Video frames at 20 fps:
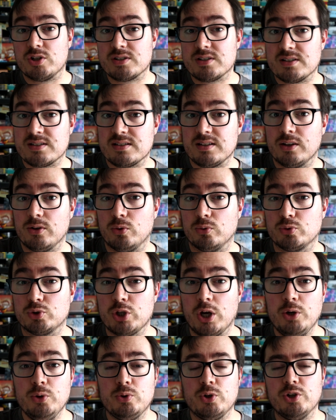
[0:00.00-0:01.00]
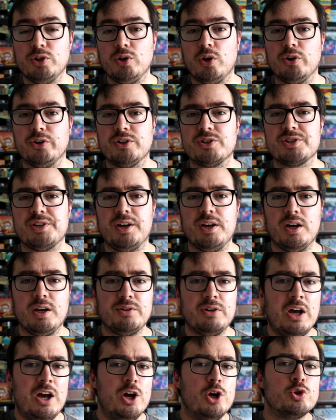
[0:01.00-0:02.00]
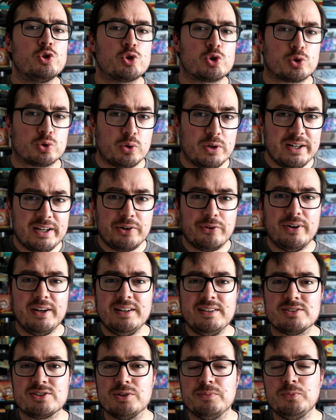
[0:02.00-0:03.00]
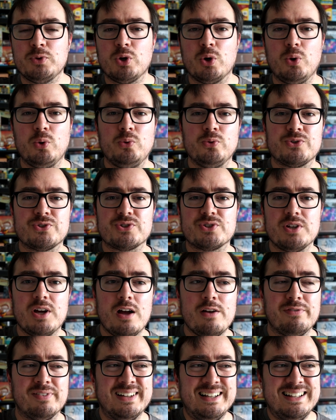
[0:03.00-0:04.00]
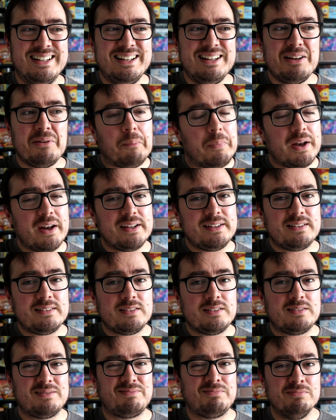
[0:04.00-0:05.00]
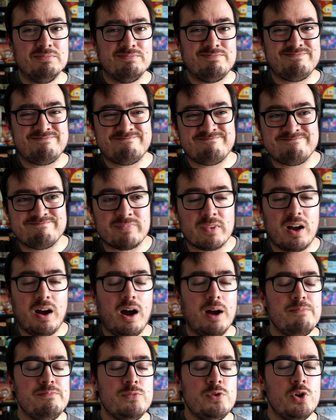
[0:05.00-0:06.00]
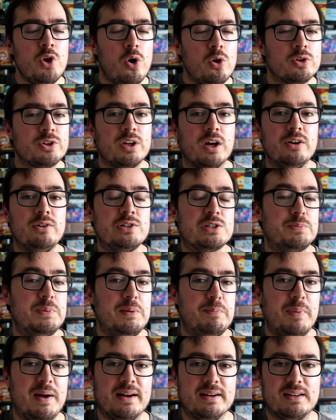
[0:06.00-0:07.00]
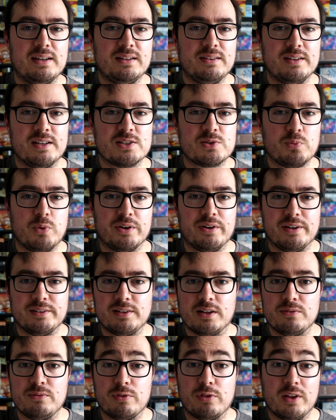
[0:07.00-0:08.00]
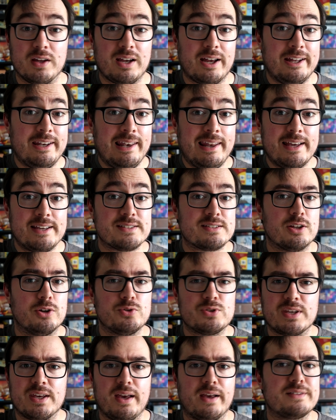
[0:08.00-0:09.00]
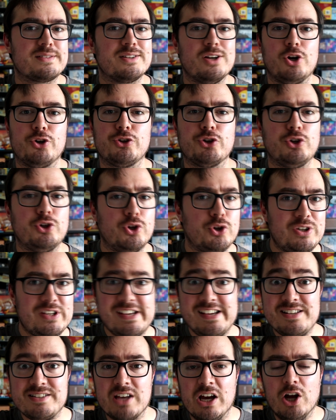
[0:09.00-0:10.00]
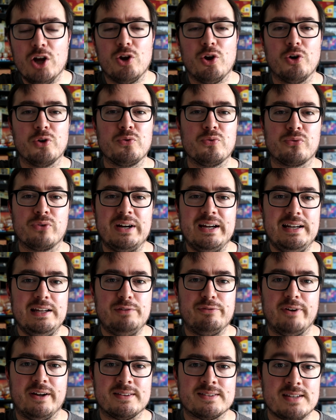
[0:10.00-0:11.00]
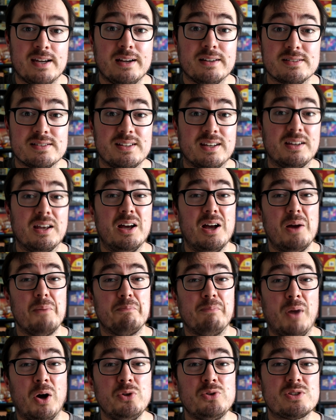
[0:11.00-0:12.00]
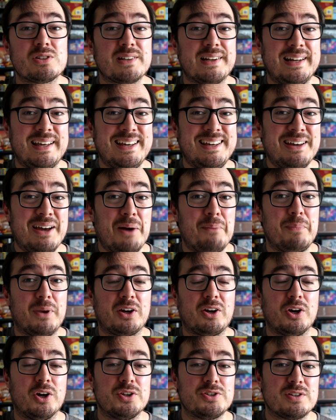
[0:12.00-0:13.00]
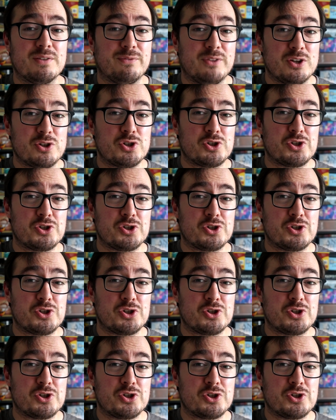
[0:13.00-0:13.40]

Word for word: just a single token on a turn, triggering some cool stuff, but I, I'm not going to be backing this one, I don't think, unless those Kickstarter goodies look really fantastic, mostly because of the